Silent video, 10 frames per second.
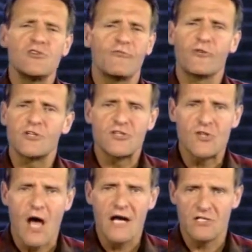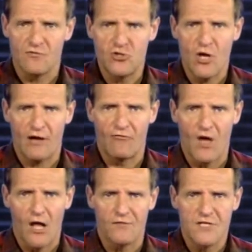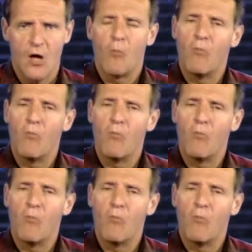different designs of check valves,